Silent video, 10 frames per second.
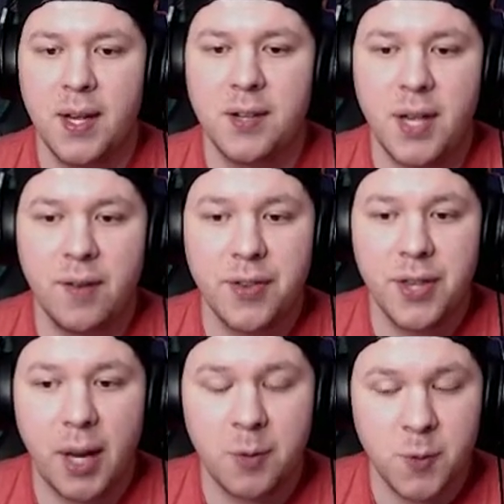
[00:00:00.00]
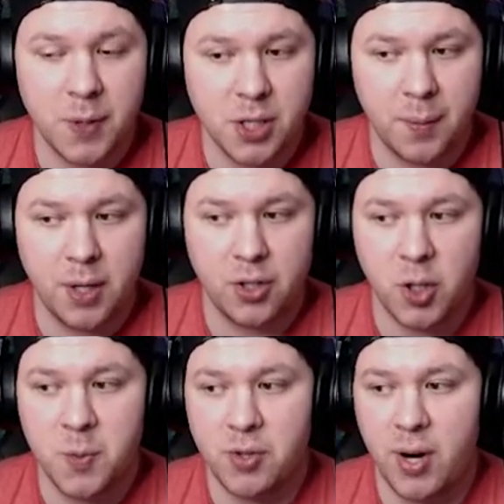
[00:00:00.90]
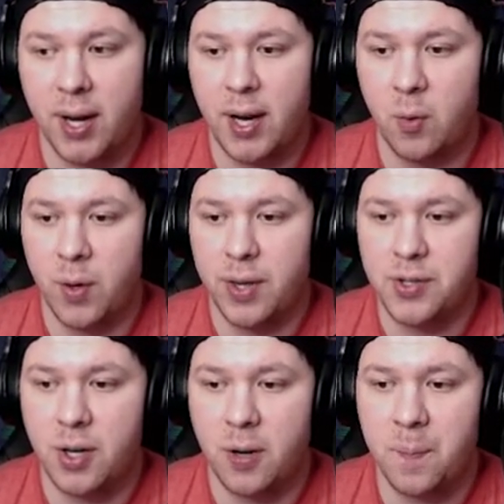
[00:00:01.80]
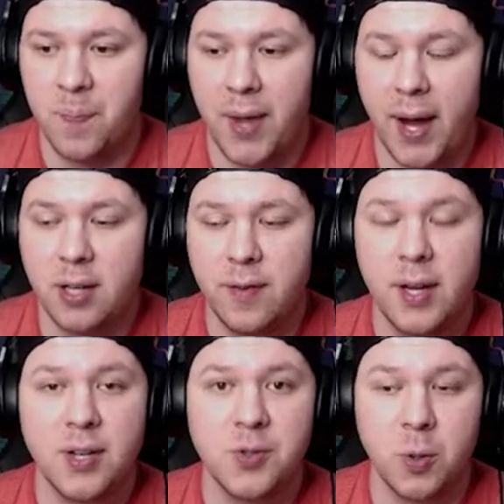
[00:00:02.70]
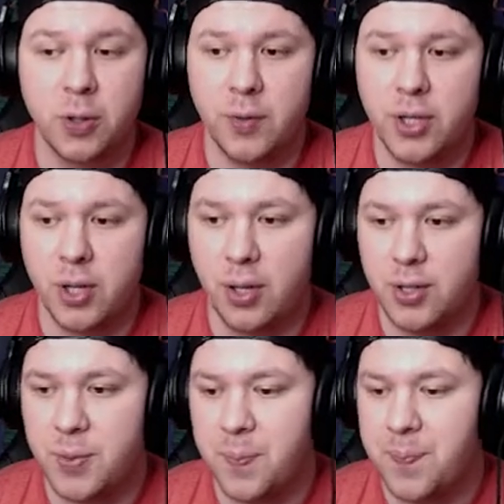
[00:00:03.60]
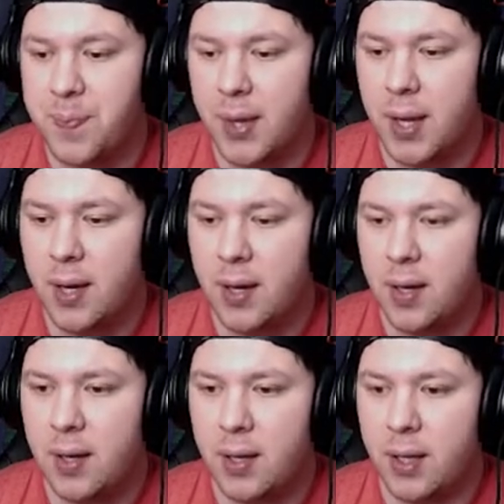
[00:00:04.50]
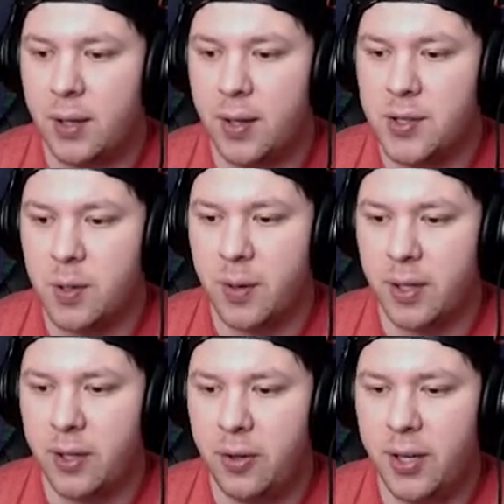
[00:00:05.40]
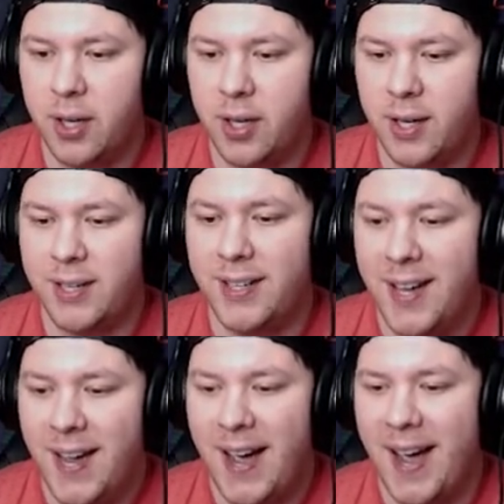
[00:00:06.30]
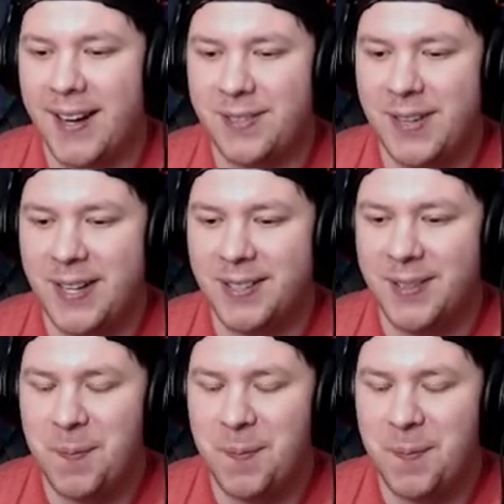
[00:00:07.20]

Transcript: Set everything up to special summon Judgment Dragon and win this turn. Activate Solar Recharge. Alright, so we're literally gonna activate,